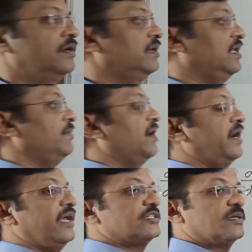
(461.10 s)
d by
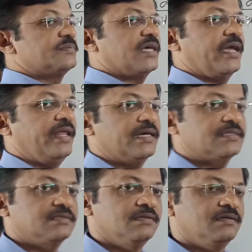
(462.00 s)
dx of sine
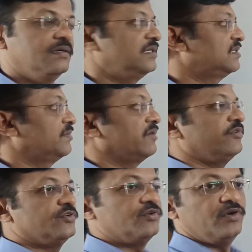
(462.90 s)
x is something
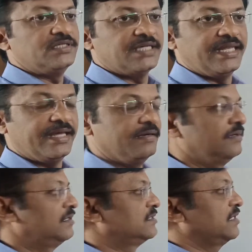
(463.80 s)
which you know easily.
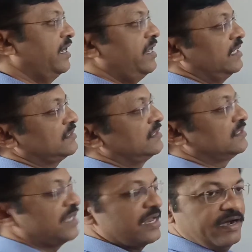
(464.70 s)
Sine x is the
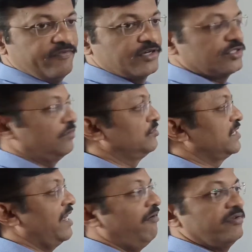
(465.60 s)
standard function whose
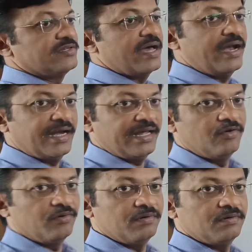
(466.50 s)
derivative is directly
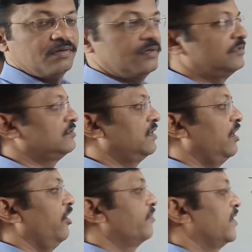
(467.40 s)
known. So
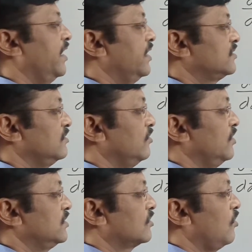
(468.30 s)
derivative of sine x
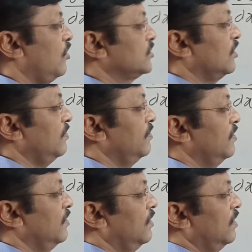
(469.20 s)
is cos of
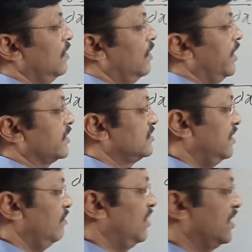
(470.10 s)
x.
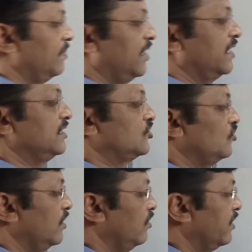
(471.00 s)
Then multiply these two
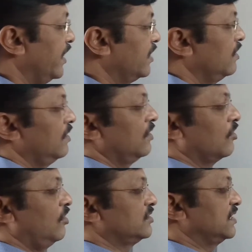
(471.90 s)
and you get
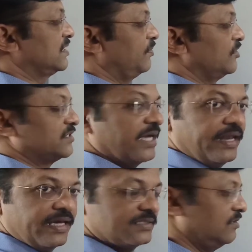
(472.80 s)
cos x upon sine
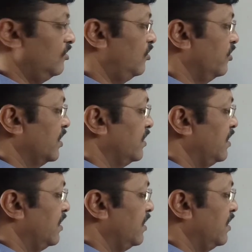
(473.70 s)
x, or you can